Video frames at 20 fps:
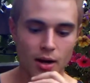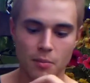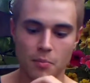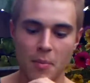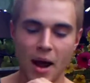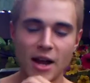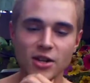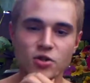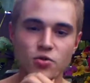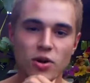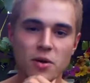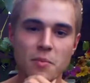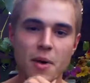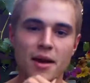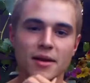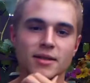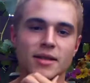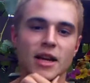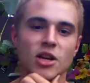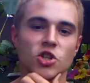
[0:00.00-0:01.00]
Mastering
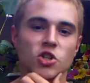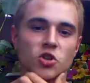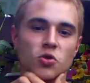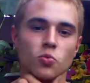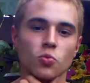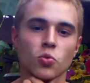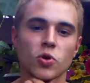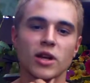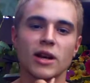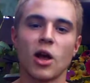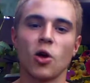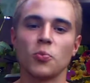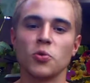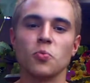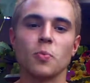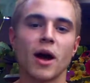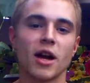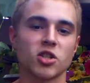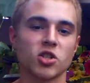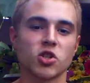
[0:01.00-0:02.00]
meditation can help you
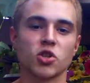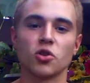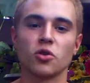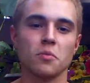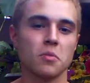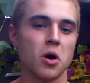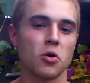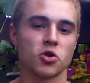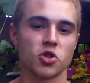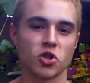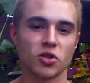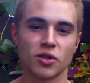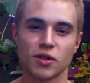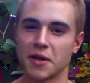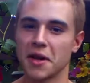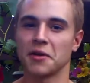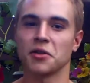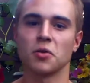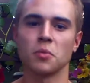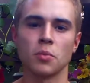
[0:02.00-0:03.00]
master your emotions
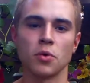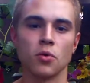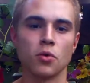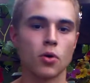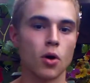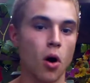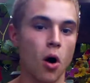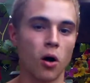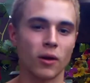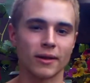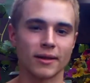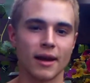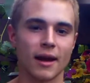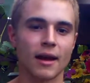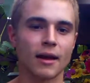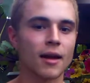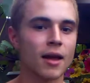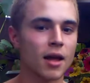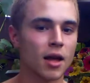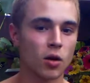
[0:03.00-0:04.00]
and your mood all
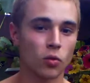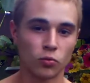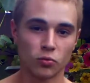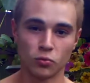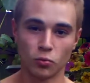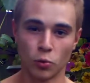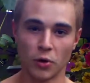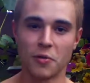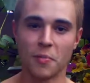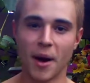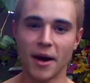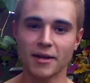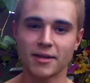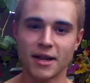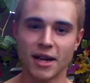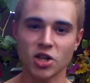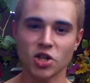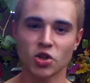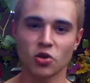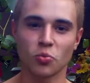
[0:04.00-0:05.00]
day. With
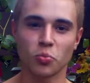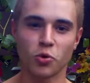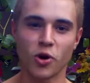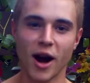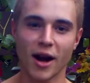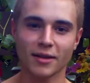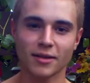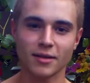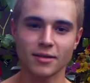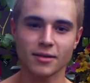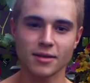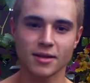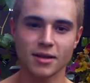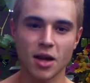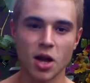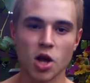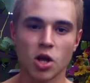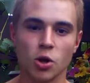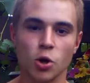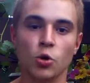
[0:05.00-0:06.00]
meditational practice,
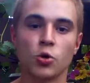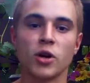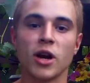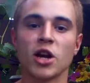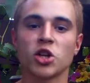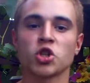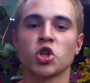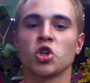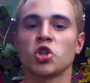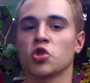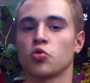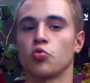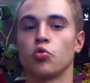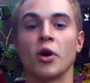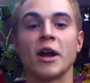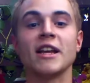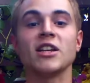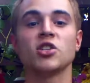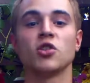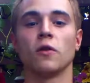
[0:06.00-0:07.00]
you can actually just
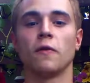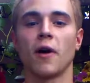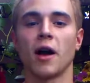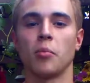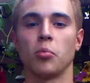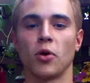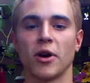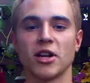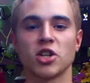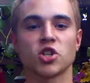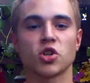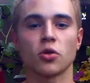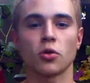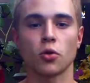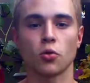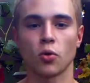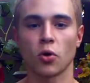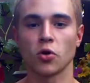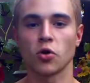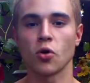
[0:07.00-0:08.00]
raise your vibration
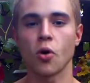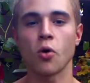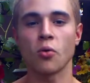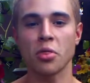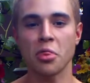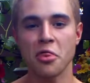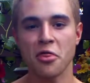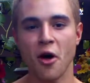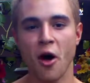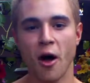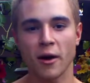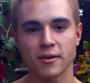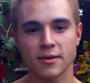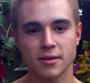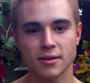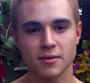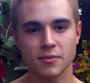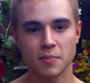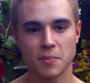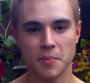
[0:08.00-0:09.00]
throughout your own
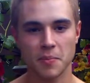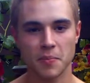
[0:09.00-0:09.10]
thoughts.